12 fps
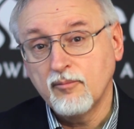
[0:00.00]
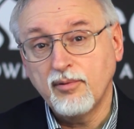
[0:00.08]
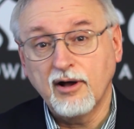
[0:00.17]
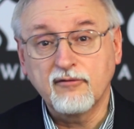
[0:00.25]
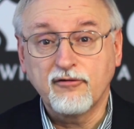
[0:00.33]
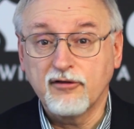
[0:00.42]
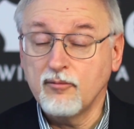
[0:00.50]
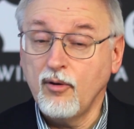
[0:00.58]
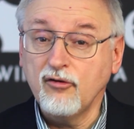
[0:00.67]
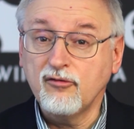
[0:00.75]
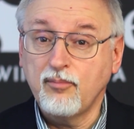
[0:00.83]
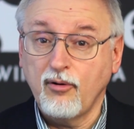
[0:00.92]
but for the
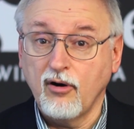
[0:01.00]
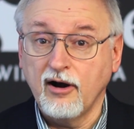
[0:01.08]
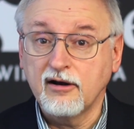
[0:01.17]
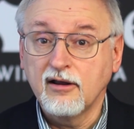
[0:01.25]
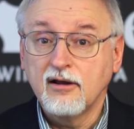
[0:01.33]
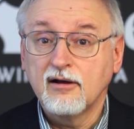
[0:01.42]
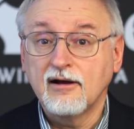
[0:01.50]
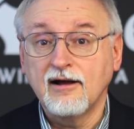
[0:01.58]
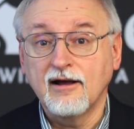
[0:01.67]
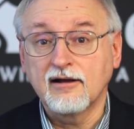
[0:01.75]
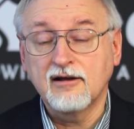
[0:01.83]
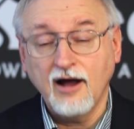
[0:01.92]
most part,
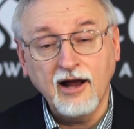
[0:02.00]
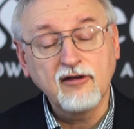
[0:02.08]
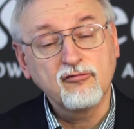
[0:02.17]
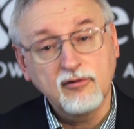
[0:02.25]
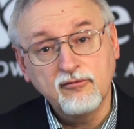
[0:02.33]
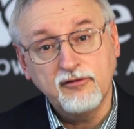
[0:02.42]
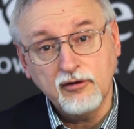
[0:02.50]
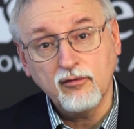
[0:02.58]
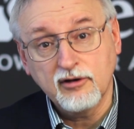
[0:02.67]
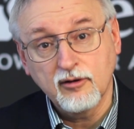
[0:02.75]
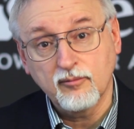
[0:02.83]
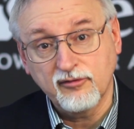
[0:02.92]
God has
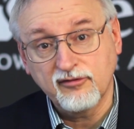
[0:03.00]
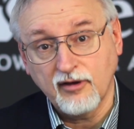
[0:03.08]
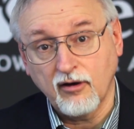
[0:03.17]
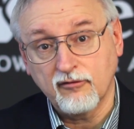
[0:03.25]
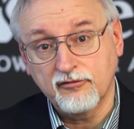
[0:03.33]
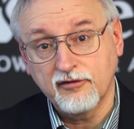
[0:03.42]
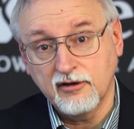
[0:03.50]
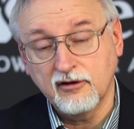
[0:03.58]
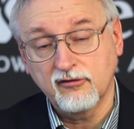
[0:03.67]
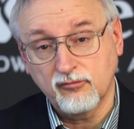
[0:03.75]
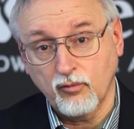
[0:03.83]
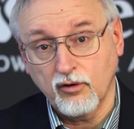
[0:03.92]
revealed himself in
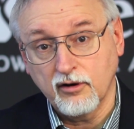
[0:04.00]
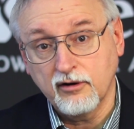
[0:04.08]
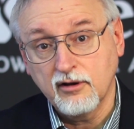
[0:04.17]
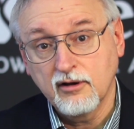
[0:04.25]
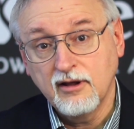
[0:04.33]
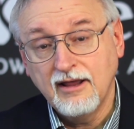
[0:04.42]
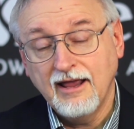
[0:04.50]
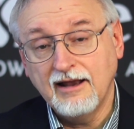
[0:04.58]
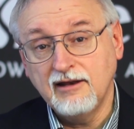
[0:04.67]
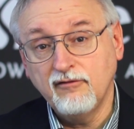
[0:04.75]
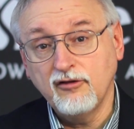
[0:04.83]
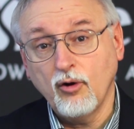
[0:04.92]
his word, and
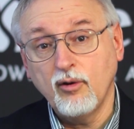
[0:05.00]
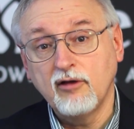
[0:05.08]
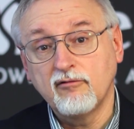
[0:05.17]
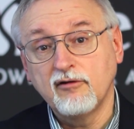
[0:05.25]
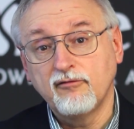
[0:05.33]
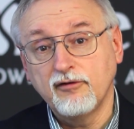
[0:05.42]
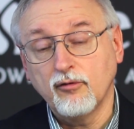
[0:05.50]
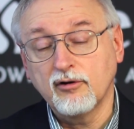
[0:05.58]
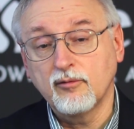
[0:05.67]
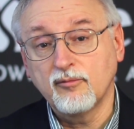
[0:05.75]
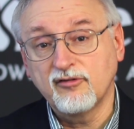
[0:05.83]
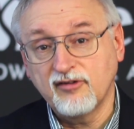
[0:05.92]
even though he revealed
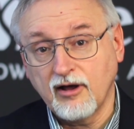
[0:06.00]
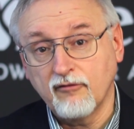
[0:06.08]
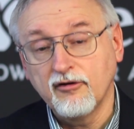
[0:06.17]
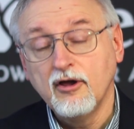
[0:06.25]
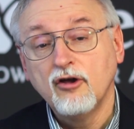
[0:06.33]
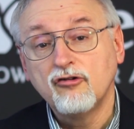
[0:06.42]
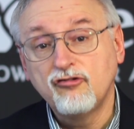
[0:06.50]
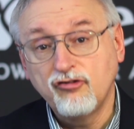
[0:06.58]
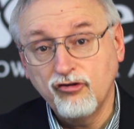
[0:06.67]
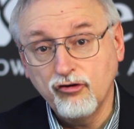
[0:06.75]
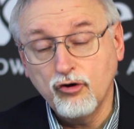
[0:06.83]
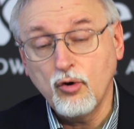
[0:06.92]
himself
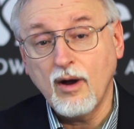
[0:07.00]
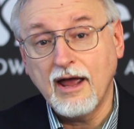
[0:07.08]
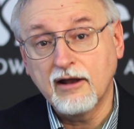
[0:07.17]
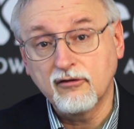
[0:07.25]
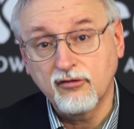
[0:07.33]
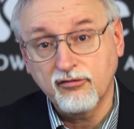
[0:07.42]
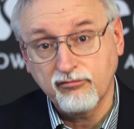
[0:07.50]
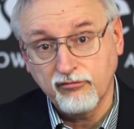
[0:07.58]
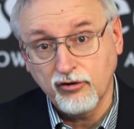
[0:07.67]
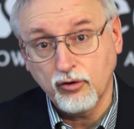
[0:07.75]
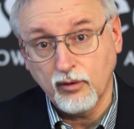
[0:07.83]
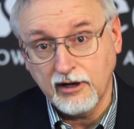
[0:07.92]
to and
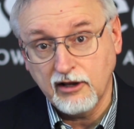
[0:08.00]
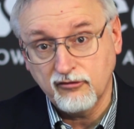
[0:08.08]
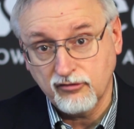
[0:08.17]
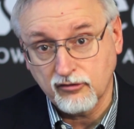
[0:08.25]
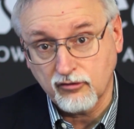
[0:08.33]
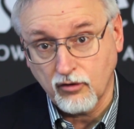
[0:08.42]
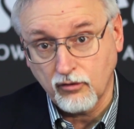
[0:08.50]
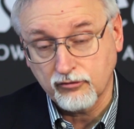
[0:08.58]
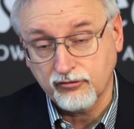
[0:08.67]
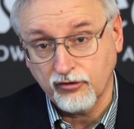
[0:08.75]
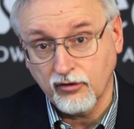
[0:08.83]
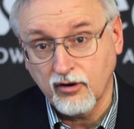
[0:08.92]
through an ancient
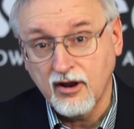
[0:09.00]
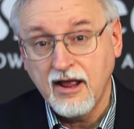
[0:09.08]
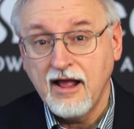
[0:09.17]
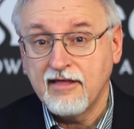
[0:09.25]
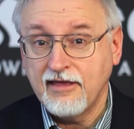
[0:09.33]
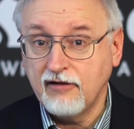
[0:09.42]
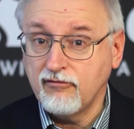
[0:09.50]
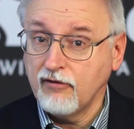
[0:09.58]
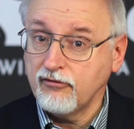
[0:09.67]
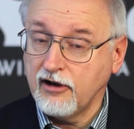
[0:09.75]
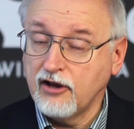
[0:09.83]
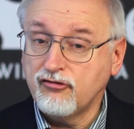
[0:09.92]
culture, that
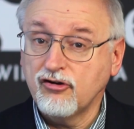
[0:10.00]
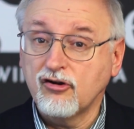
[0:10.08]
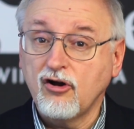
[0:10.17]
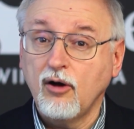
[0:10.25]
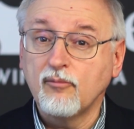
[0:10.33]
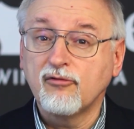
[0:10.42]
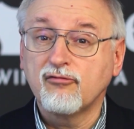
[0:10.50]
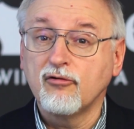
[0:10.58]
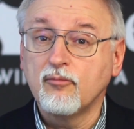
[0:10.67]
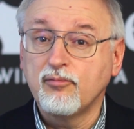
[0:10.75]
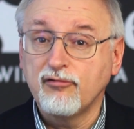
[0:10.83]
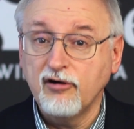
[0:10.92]
revelation comes
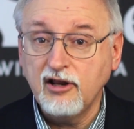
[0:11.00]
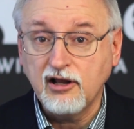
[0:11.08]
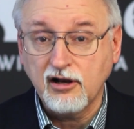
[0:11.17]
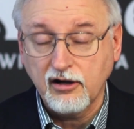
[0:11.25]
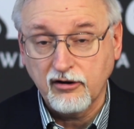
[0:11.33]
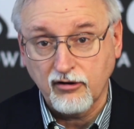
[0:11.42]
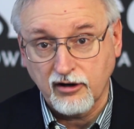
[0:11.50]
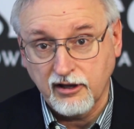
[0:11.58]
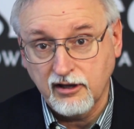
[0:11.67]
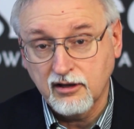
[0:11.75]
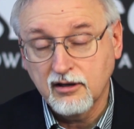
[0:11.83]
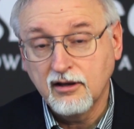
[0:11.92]
through pretty
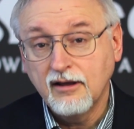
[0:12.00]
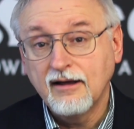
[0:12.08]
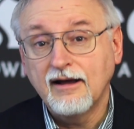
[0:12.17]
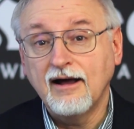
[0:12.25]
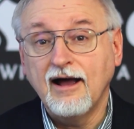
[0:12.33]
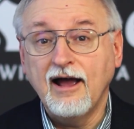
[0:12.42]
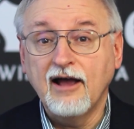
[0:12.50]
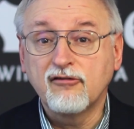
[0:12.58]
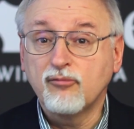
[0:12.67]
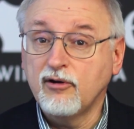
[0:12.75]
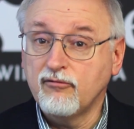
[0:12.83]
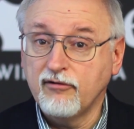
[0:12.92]
clearly
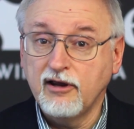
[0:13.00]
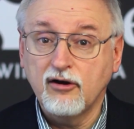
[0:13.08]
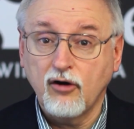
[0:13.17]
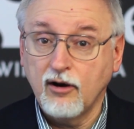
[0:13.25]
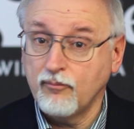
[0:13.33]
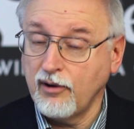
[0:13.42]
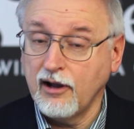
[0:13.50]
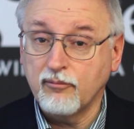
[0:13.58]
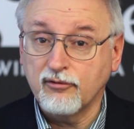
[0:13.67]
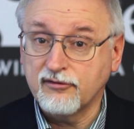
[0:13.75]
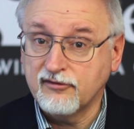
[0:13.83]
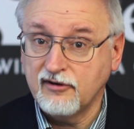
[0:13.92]
as we read our
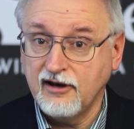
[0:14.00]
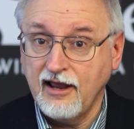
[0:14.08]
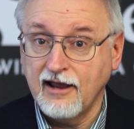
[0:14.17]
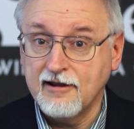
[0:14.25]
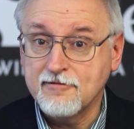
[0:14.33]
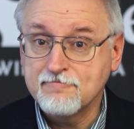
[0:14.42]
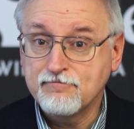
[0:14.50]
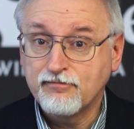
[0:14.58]
Bibles today.